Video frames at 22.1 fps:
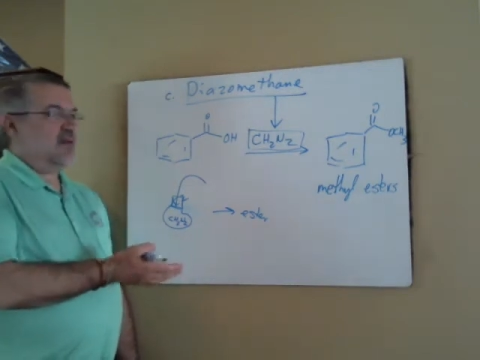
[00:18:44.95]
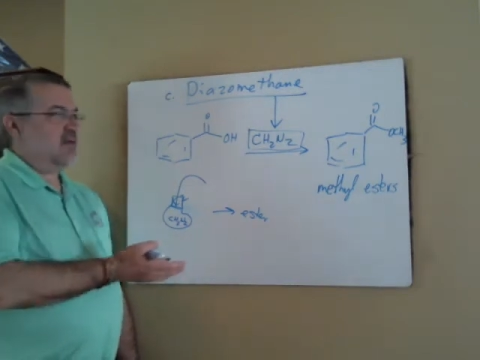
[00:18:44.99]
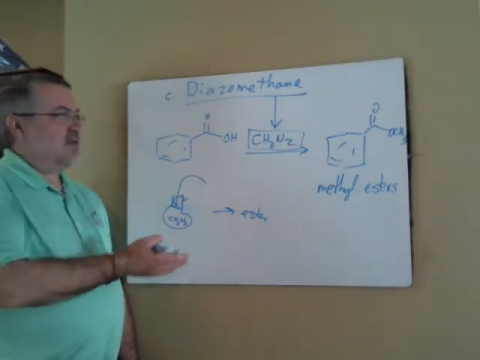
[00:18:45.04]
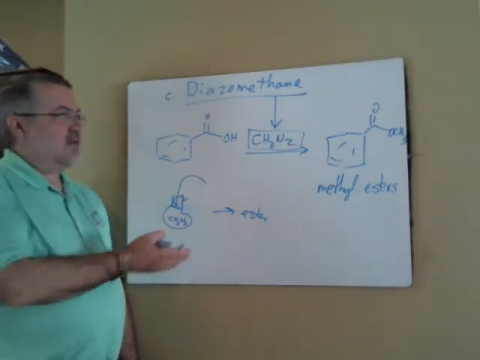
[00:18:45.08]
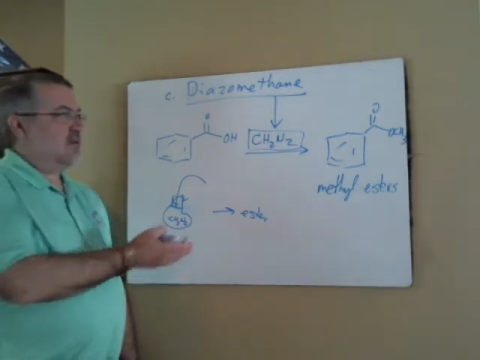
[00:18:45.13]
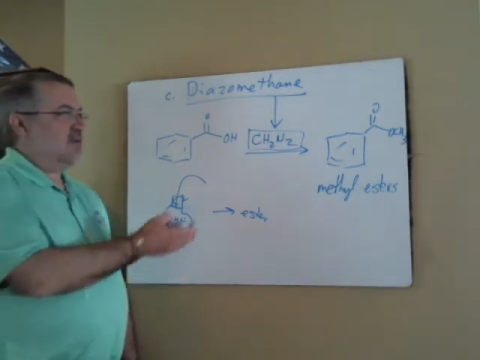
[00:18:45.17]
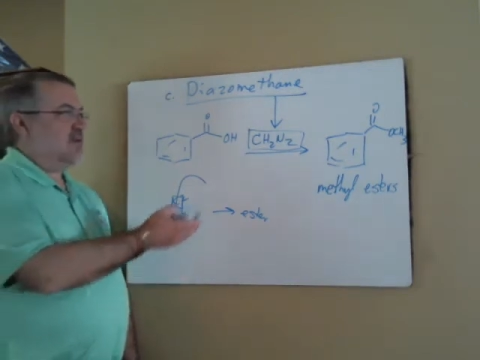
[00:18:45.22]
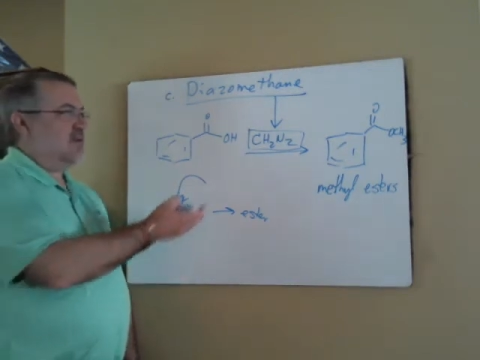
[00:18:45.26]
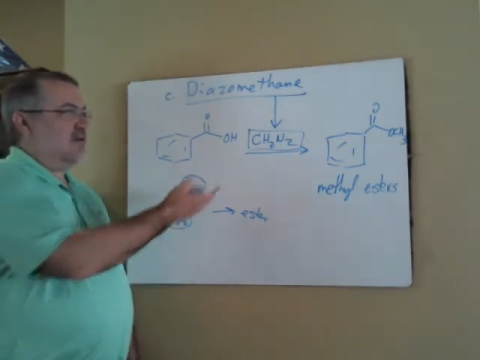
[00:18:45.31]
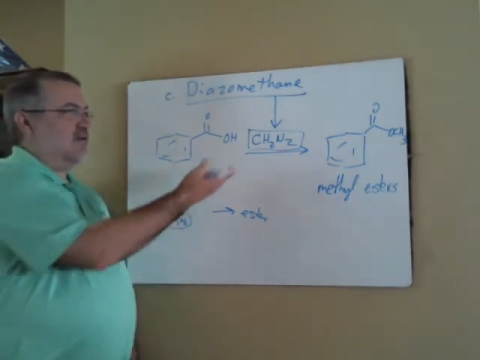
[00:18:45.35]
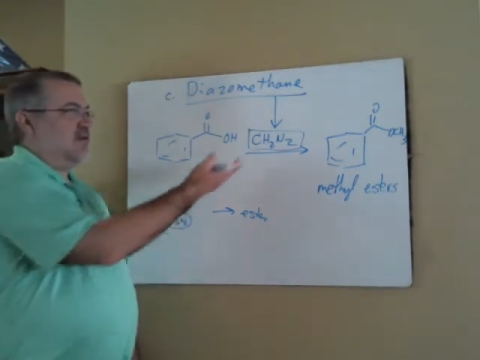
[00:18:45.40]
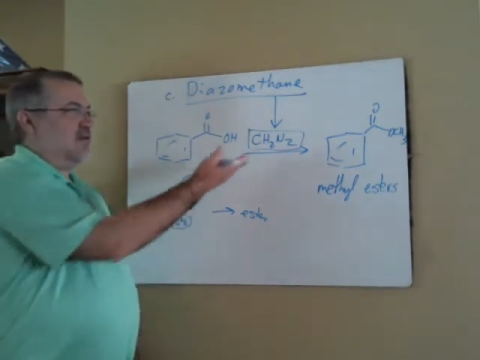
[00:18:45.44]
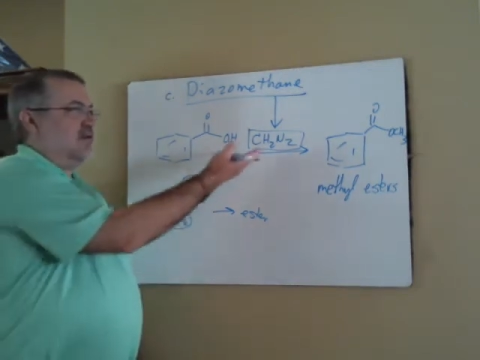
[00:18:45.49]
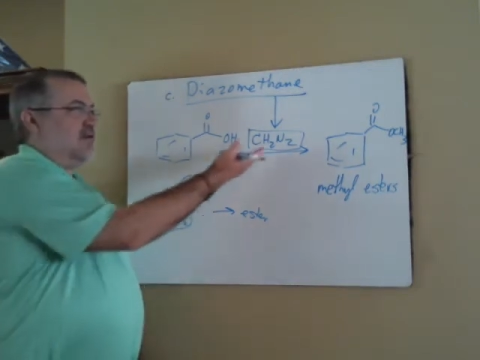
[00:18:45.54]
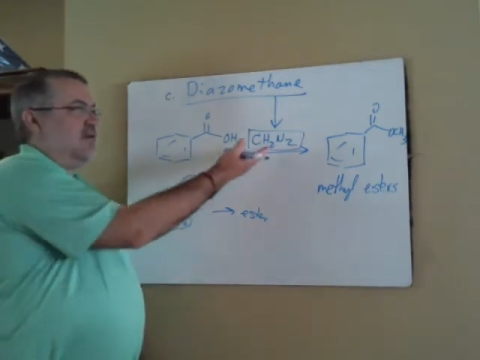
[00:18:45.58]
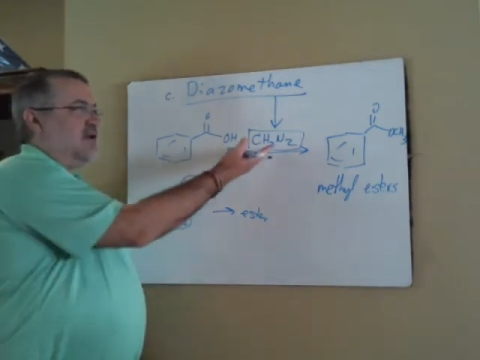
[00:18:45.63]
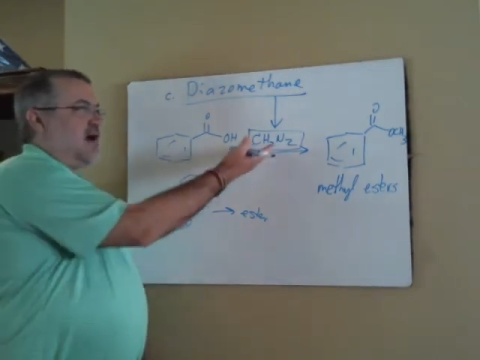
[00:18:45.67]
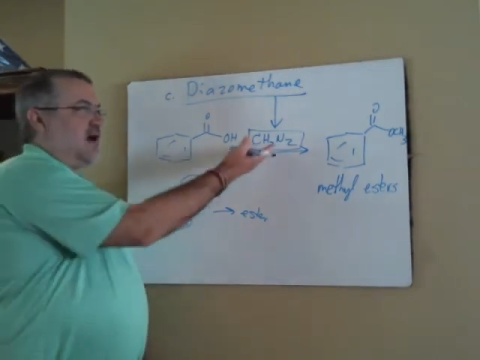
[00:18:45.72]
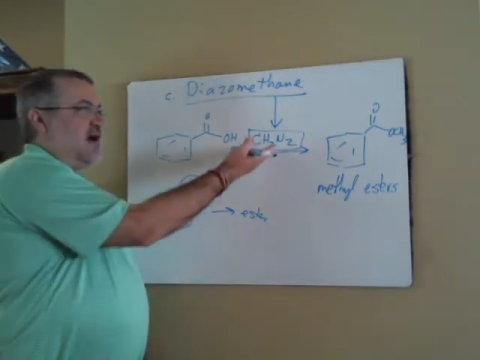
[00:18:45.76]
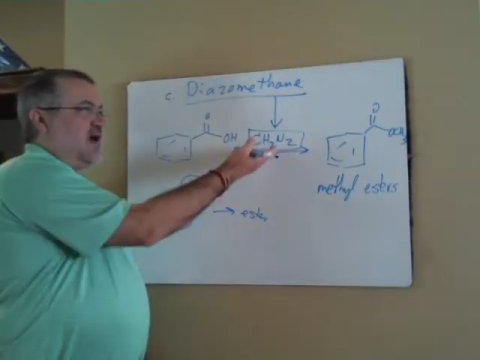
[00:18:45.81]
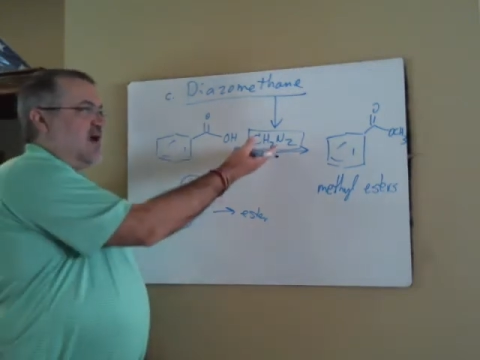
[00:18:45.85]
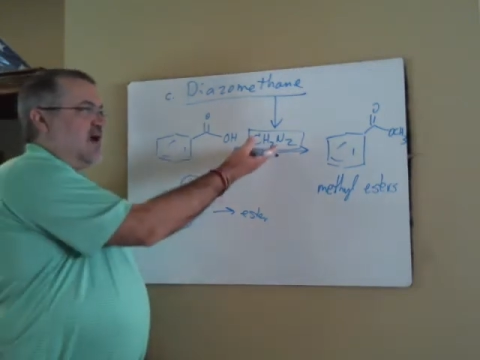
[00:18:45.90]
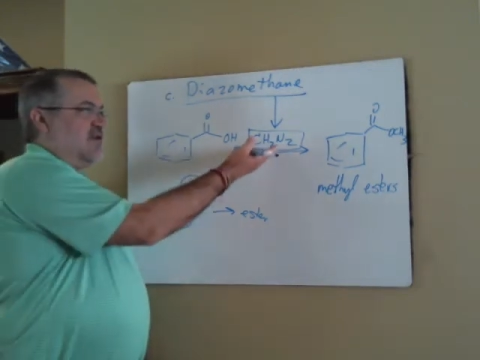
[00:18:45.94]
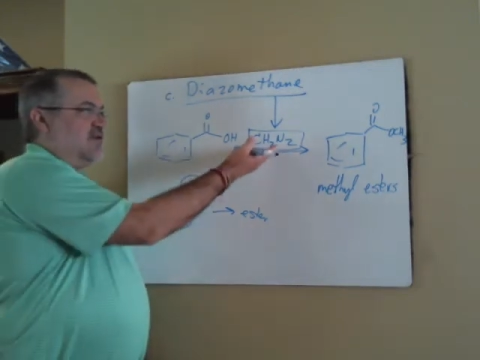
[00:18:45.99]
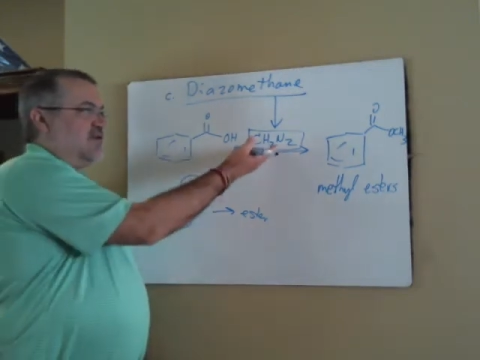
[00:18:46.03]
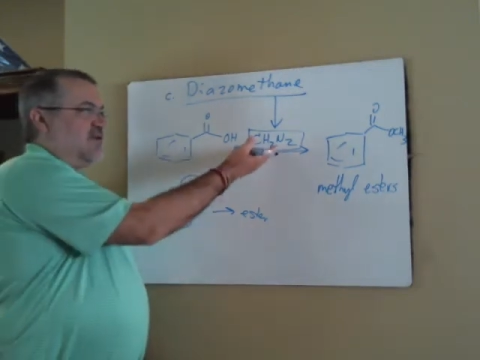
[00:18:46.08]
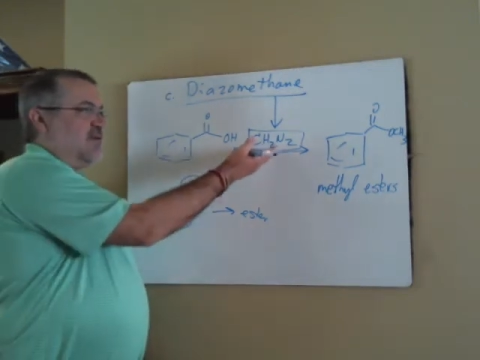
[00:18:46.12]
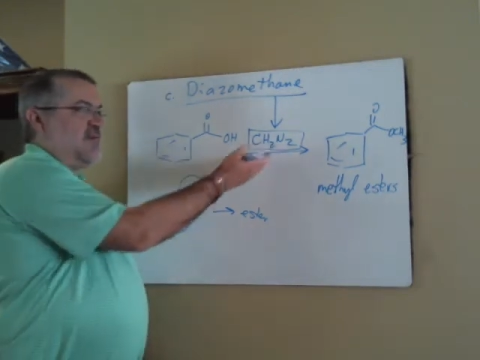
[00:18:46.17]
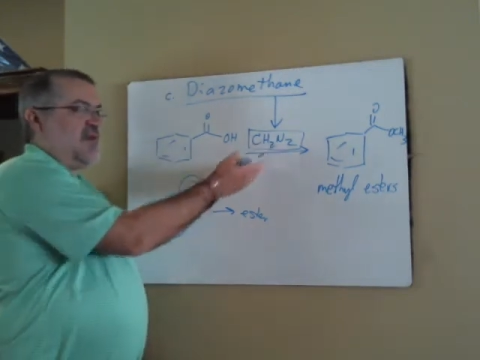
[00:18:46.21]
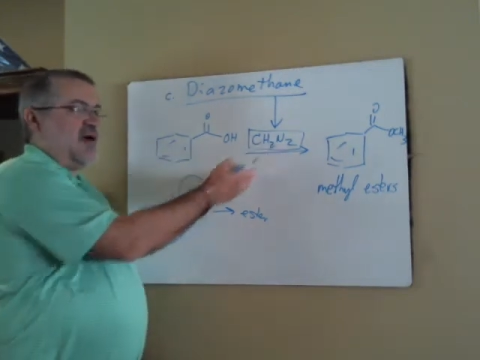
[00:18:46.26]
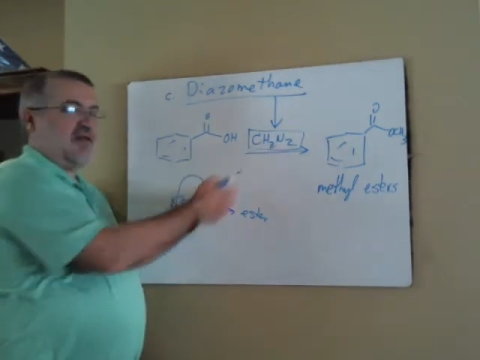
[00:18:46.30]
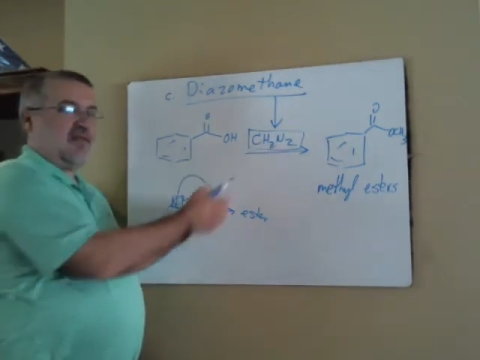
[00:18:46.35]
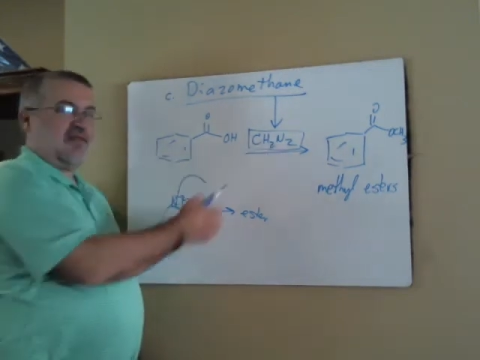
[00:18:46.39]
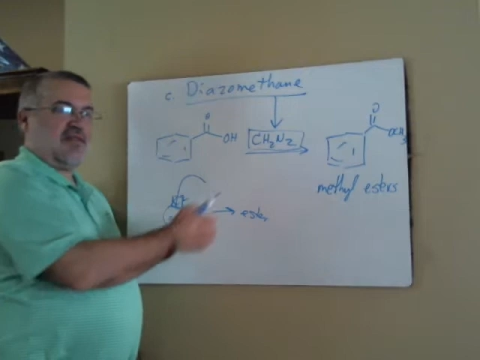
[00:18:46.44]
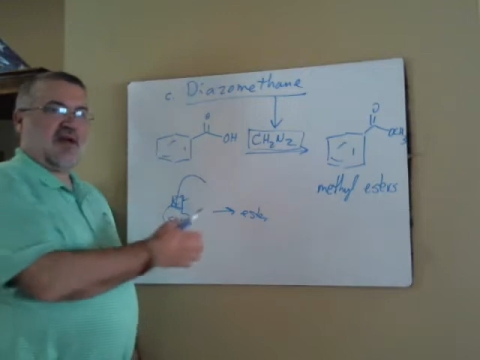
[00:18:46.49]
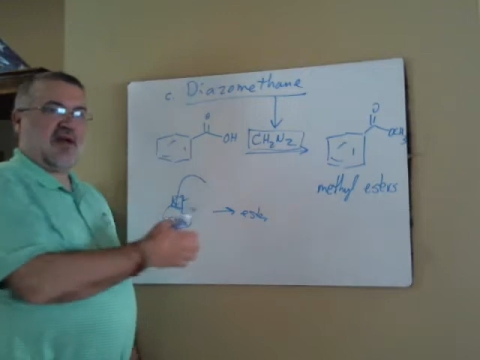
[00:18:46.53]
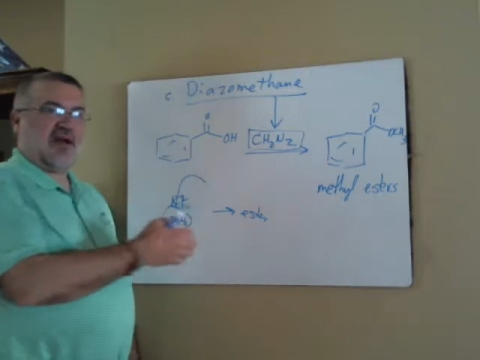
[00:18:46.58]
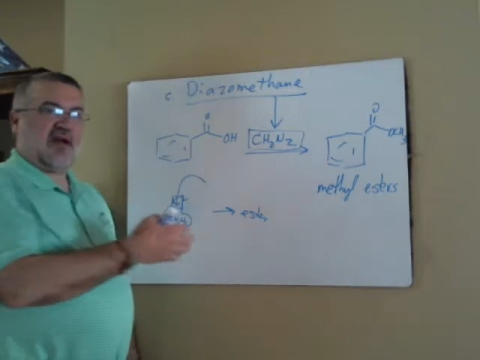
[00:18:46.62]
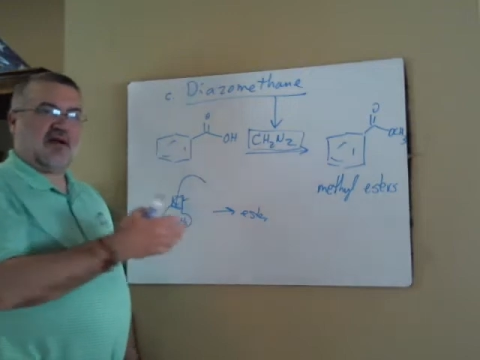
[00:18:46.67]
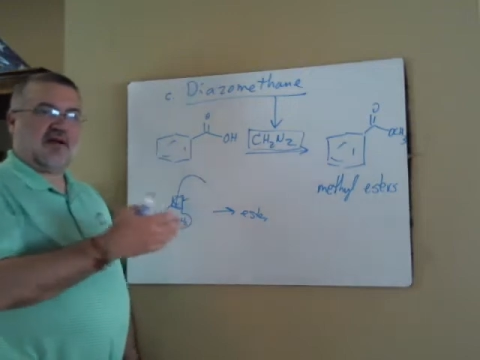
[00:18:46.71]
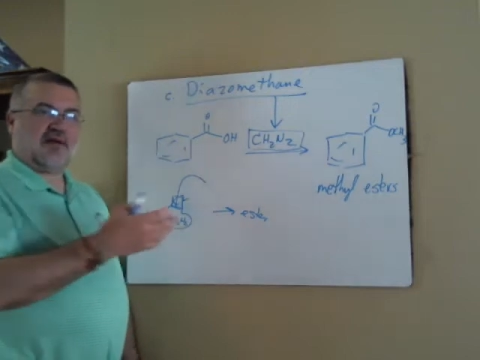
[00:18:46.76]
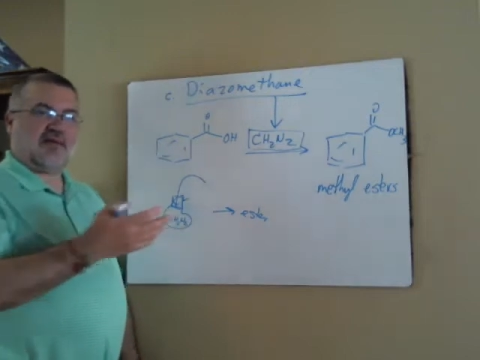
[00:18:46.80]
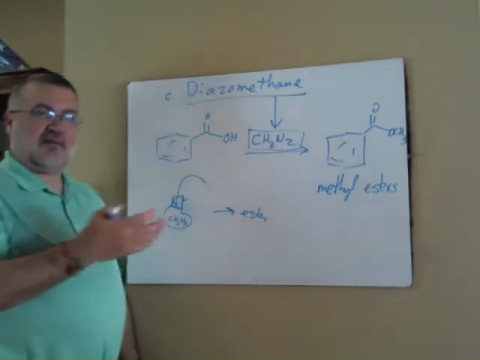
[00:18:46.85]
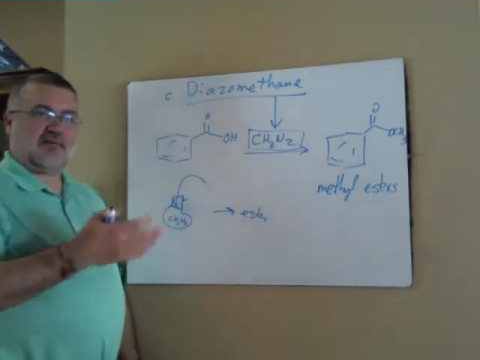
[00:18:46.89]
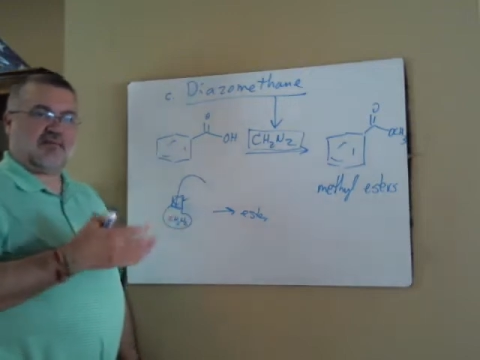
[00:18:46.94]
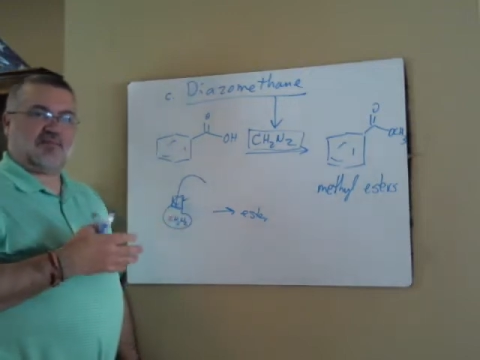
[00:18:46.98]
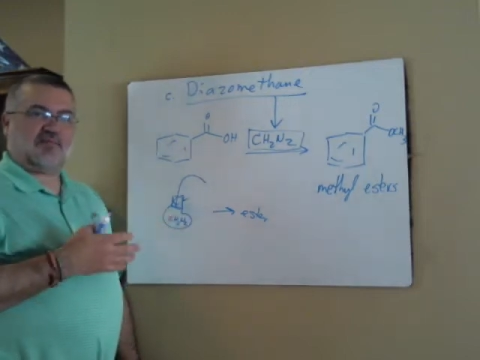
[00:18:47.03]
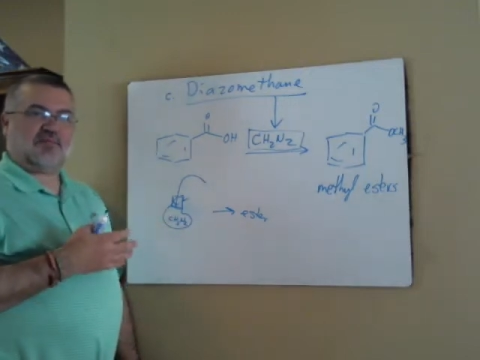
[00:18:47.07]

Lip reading: that's a diazomethane